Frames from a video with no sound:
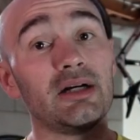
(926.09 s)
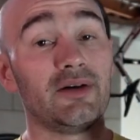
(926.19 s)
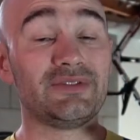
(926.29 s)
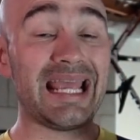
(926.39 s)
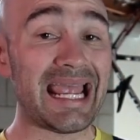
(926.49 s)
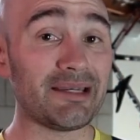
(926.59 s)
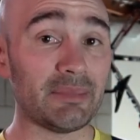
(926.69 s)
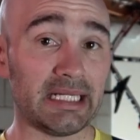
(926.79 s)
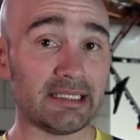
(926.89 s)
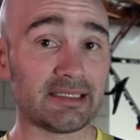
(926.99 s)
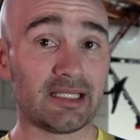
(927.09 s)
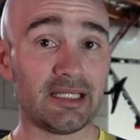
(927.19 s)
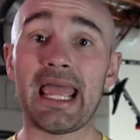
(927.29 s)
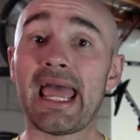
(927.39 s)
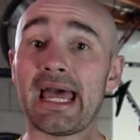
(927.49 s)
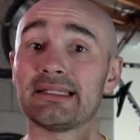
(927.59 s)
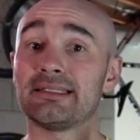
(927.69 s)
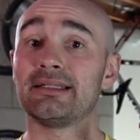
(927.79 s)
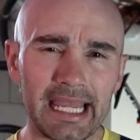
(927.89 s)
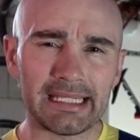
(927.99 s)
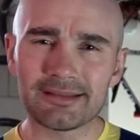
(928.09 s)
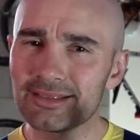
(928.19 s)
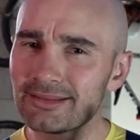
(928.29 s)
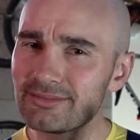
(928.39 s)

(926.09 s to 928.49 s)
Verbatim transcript: of 10 minutes at eight,